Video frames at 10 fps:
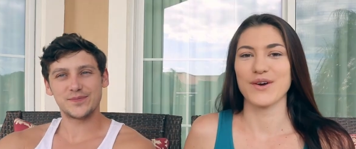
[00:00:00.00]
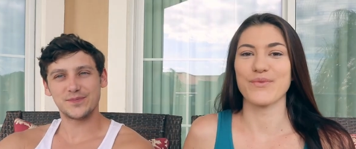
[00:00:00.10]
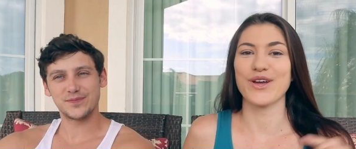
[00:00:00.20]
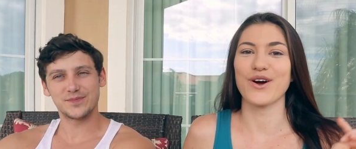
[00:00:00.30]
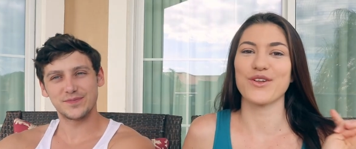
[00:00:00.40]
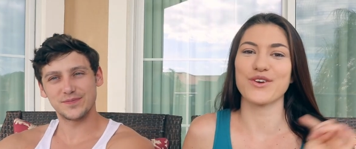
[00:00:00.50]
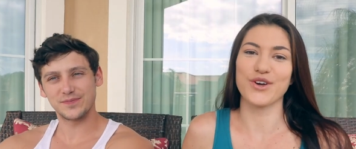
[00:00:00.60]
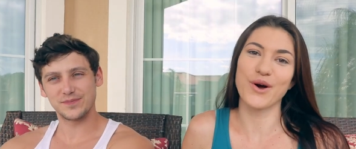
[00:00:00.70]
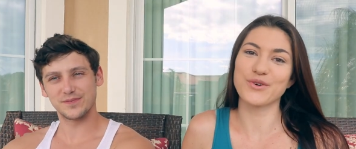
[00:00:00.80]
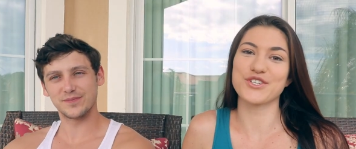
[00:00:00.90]
Speaker 1: And we are the
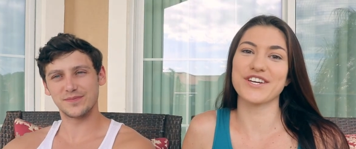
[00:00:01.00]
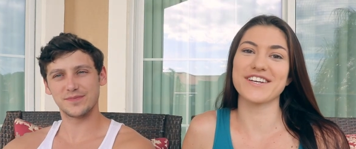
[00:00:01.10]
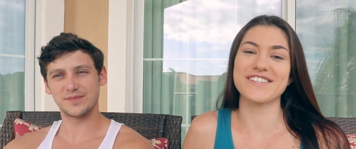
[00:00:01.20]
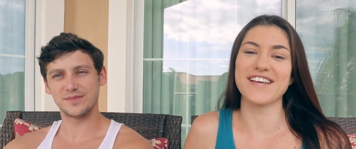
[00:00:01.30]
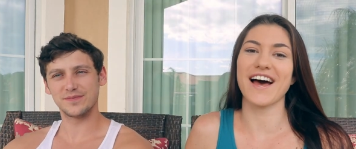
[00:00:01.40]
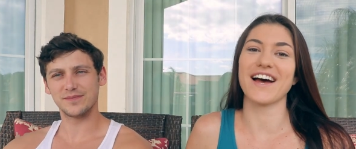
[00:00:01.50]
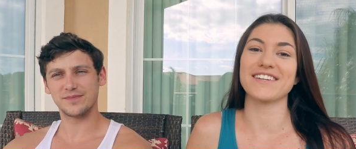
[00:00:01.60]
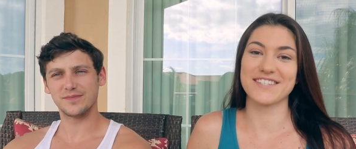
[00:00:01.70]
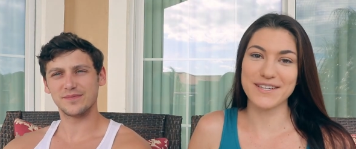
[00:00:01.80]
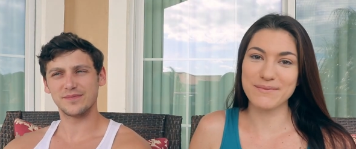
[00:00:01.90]
coaches at
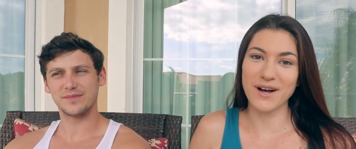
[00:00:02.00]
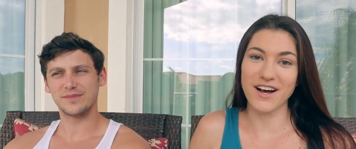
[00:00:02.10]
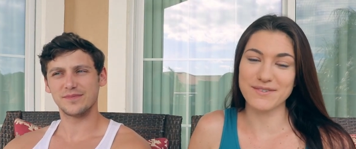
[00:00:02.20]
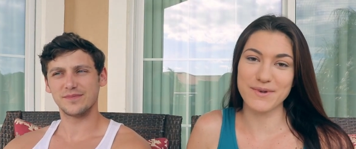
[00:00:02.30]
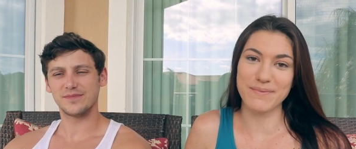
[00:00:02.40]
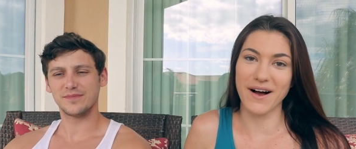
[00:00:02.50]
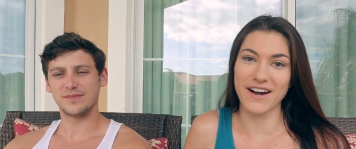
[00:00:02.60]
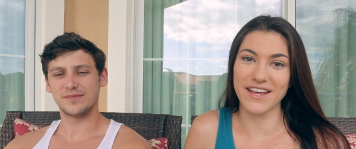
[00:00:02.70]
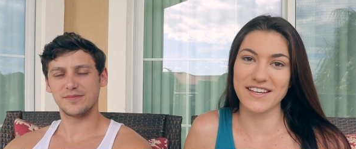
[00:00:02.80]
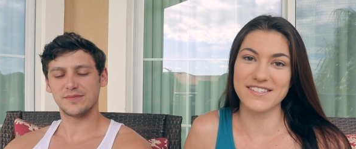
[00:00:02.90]
Team Cosmic
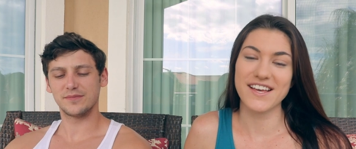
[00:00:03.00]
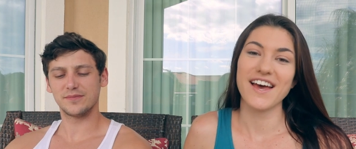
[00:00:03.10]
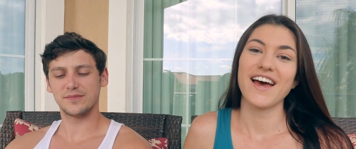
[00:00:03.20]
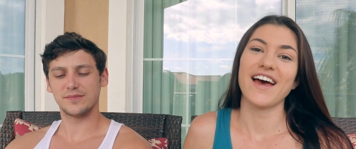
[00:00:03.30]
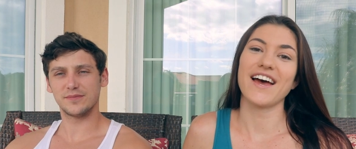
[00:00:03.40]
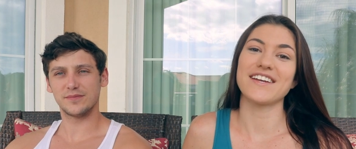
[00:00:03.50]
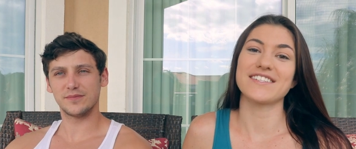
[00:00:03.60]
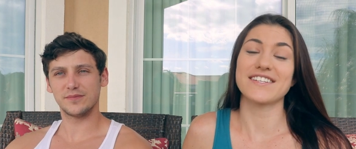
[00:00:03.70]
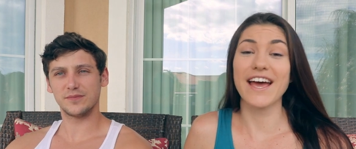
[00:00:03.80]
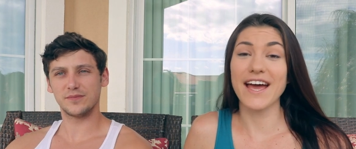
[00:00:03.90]
Bodies and
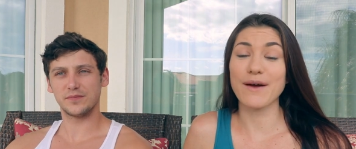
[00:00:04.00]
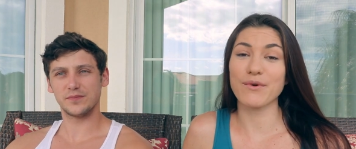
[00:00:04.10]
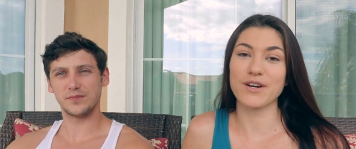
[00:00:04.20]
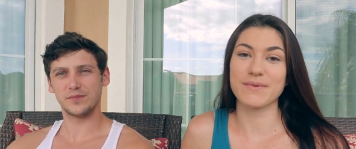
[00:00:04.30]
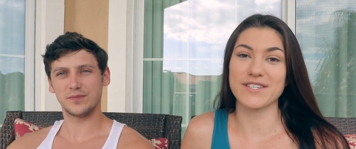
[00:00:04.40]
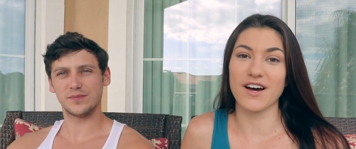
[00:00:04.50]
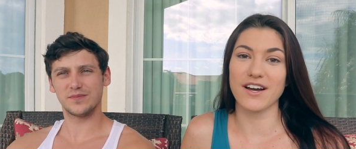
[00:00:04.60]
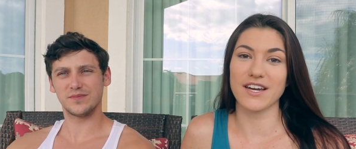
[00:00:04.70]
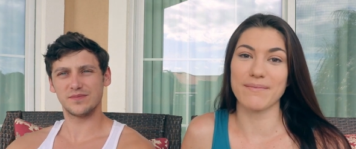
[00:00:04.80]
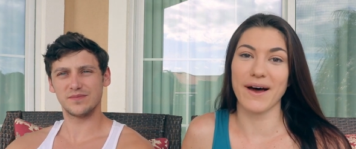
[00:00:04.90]
today we're going to be
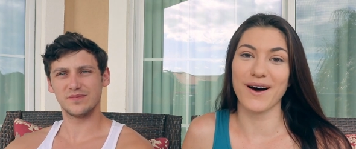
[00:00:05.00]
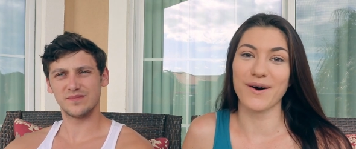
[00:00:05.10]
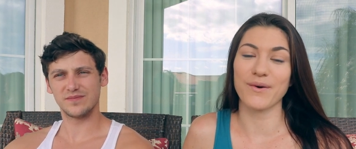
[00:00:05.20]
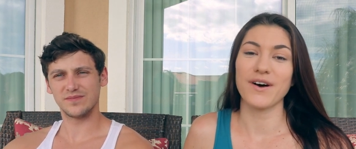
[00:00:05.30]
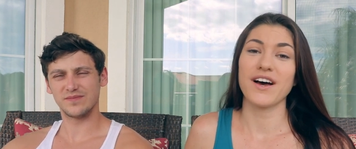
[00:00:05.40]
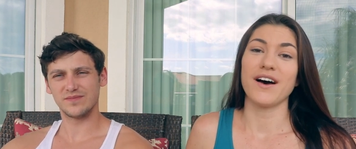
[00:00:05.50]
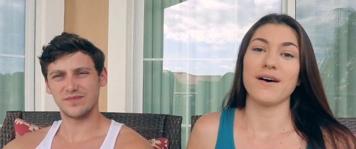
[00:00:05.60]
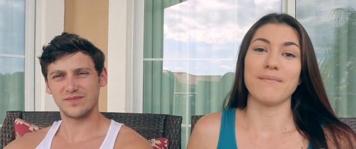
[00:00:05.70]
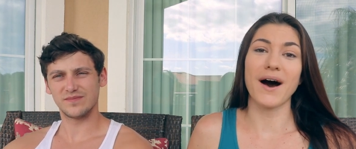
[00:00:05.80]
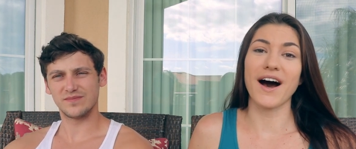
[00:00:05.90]
talking about
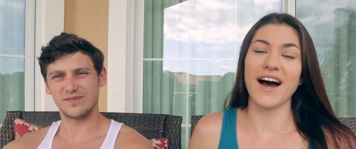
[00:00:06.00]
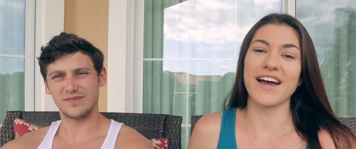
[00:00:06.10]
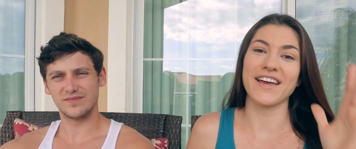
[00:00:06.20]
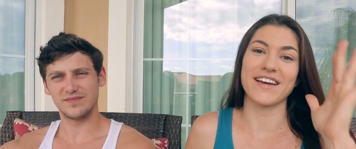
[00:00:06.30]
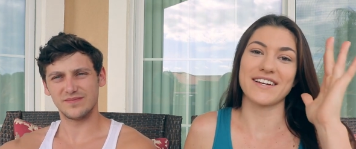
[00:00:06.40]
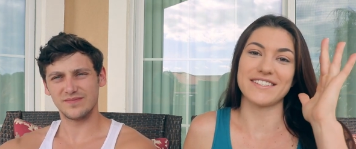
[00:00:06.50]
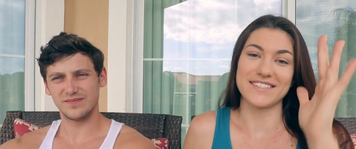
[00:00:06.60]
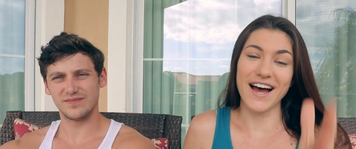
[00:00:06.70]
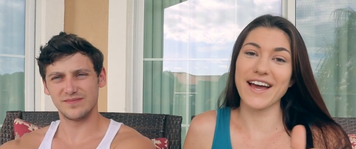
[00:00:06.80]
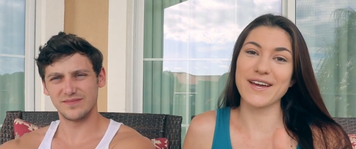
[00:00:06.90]
my
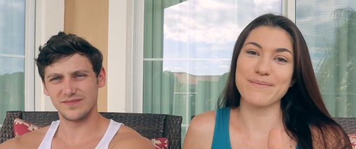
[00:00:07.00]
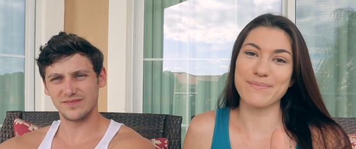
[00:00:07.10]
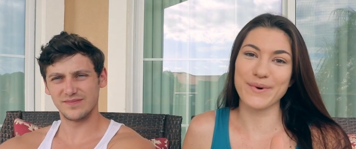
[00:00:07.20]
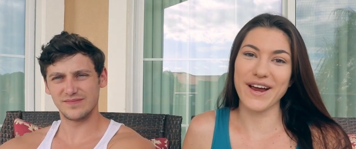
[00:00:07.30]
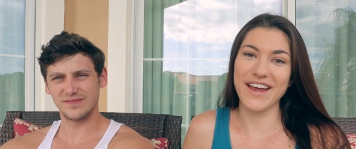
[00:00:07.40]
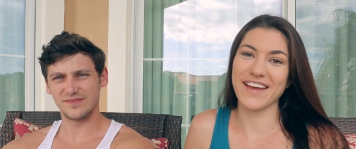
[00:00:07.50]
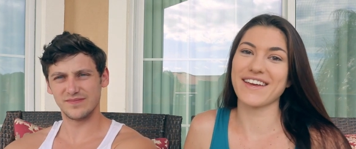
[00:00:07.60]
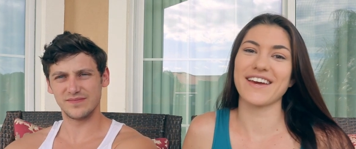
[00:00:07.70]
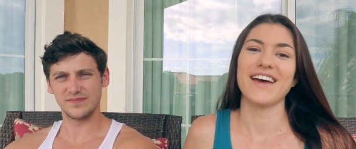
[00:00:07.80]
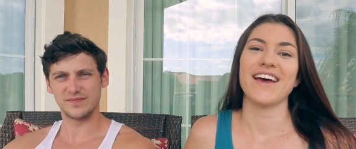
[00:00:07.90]
diet break,
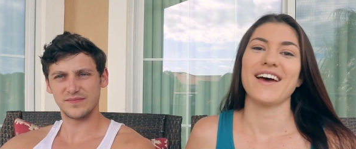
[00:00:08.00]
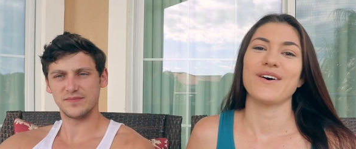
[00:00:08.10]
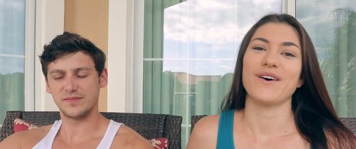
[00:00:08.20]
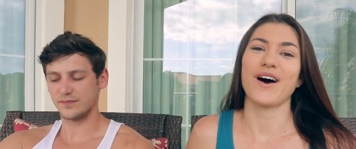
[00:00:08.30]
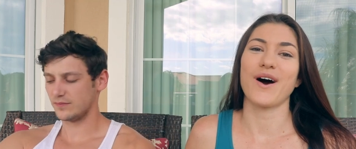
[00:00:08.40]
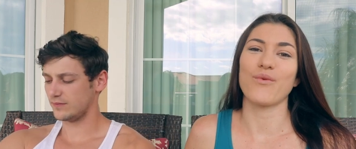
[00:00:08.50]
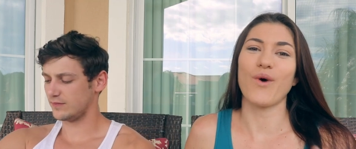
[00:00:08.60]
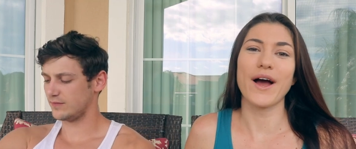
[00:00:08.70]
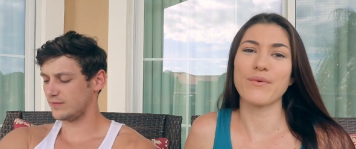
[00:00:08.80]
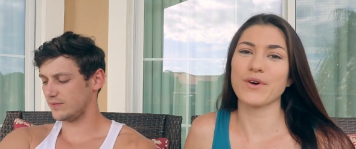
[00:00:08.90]
um,
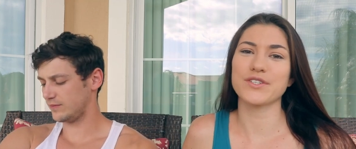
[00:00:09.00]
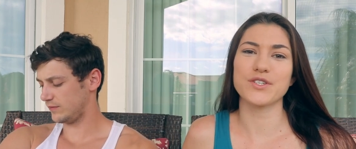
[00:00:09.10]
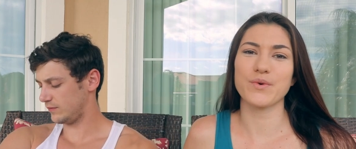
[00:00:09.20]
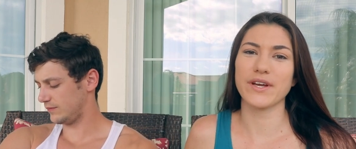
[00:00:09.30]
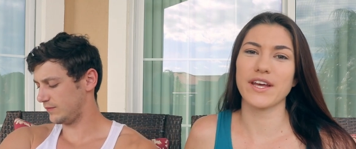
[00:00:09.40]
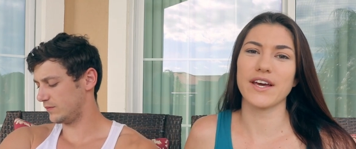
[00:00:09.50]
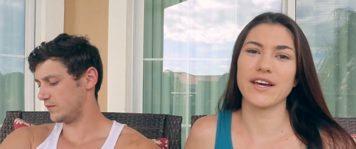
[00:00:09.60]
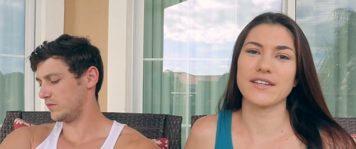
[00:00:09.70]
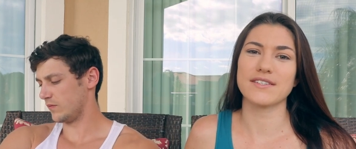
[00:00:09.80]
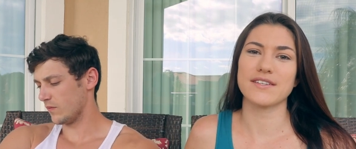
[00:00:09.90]
why we're doing
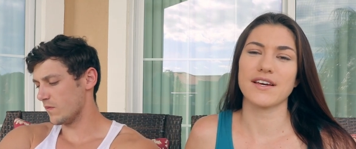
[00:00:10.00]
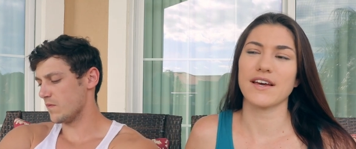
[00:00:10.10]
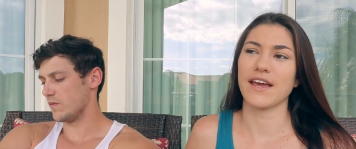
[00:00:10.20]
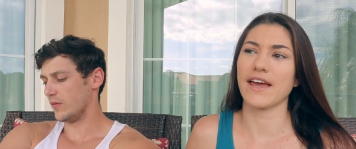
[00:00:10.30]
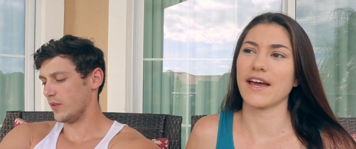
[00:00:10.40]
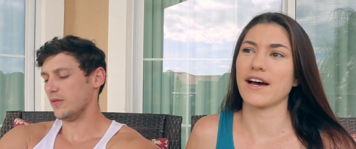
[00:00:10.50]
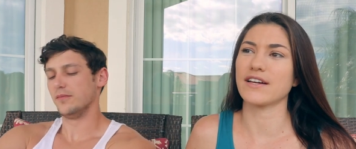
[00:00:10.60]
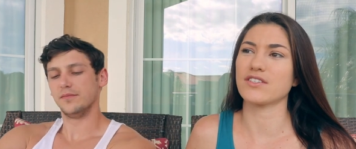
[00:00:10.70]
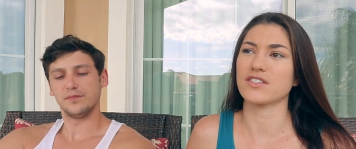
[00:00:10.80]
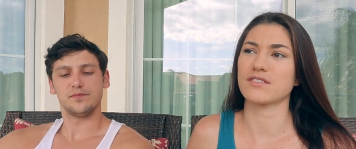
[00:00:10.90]
it,
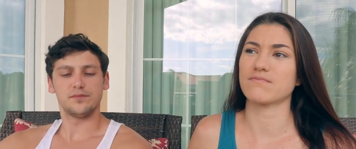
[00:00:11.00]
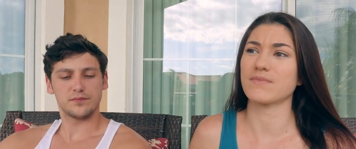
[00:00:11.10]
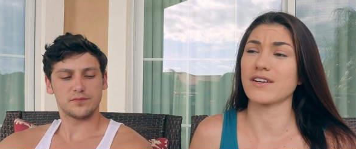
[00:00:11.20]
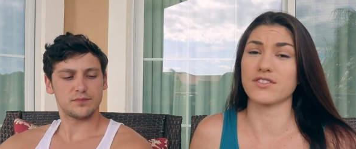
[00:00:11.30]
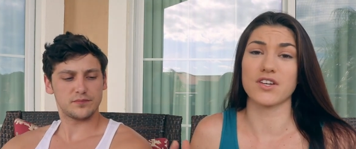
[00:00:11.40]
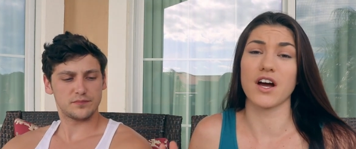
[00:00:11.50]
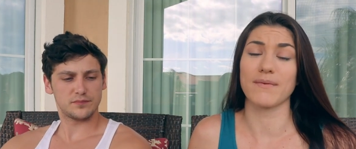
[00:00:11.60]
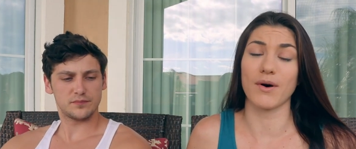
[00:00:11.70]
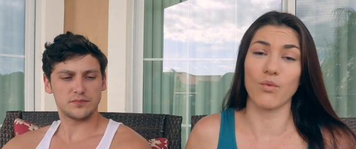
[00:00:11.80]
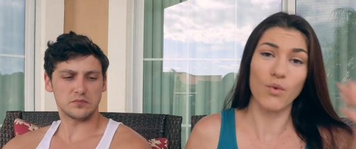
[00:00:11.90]
and just, yeah, just talking
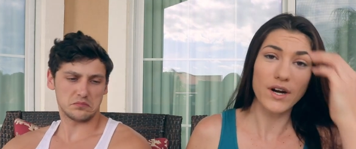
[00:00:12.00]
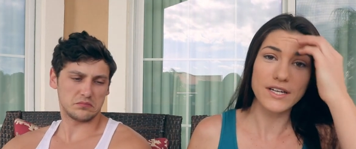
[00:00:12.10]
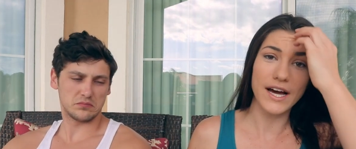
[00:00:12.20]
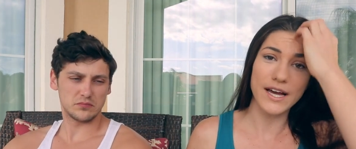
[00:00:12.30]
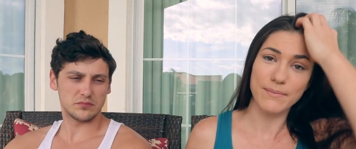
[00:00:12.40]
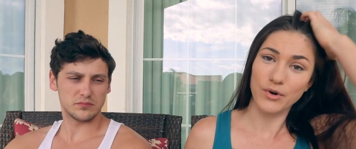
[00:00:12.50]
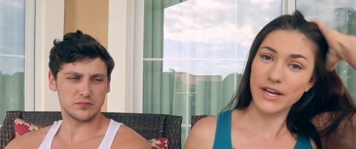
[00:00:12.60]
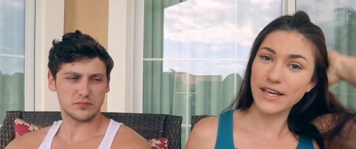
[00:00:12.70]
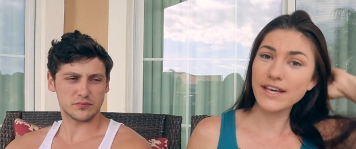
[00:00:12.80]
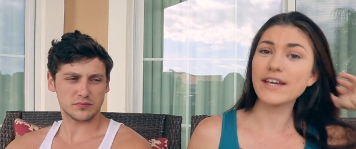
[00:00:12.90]
about what a diet
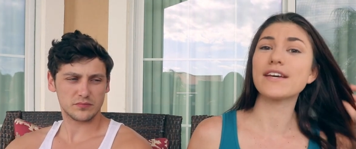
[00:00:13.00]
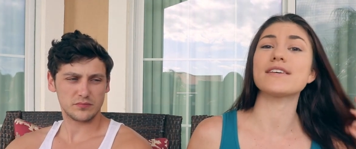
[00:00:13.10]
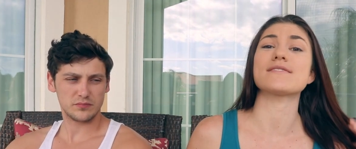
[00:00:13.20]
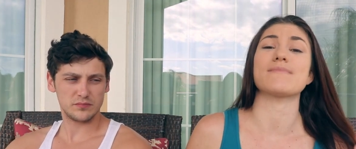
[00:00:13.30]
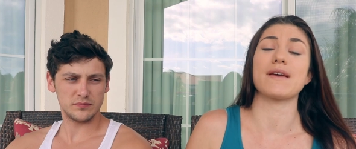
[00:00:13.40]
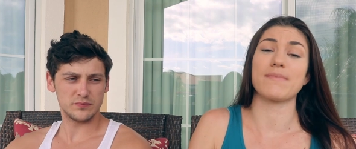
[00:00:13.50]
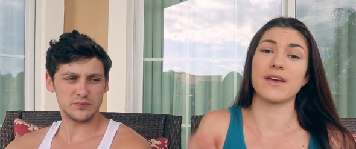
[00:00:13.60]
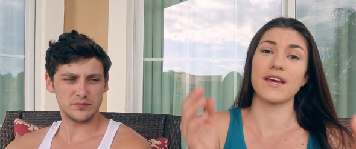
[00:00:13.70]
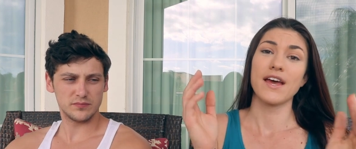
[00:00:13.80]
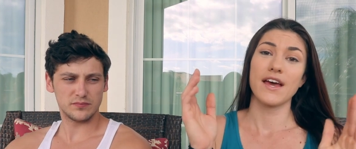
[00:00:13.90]
break is.
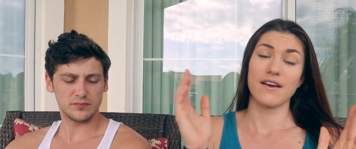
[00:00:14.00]
Maybe